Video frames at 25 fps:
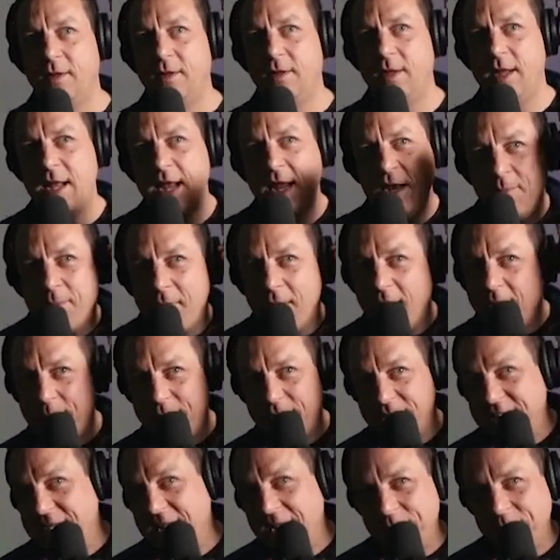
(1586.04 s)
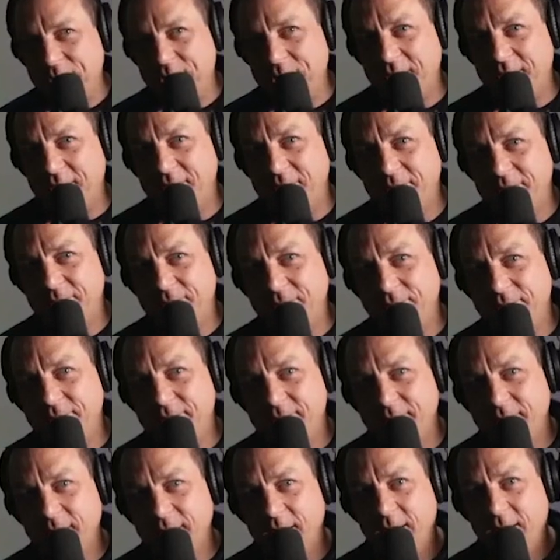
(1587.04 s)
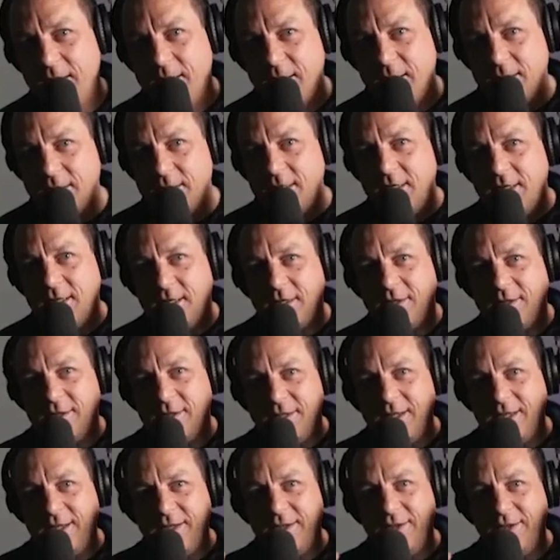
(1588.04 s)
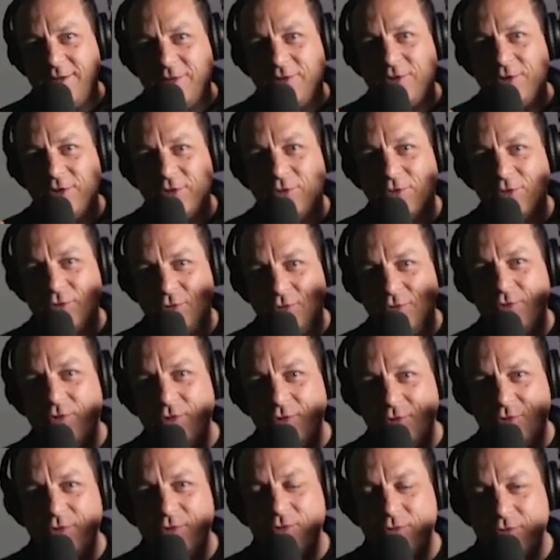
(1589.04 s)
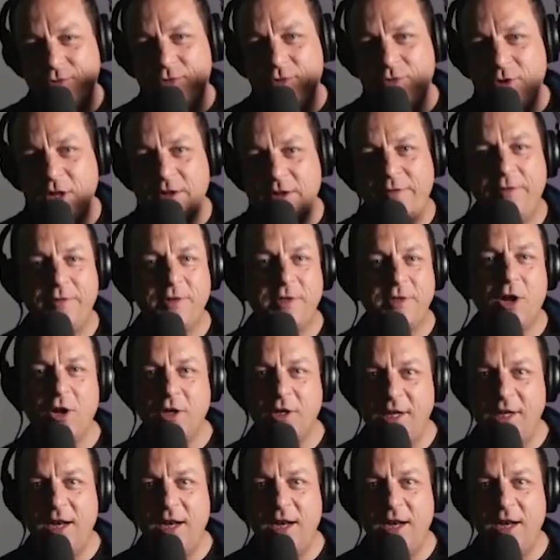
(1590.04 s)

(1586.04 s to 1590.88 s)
in my perception. Even if it's going,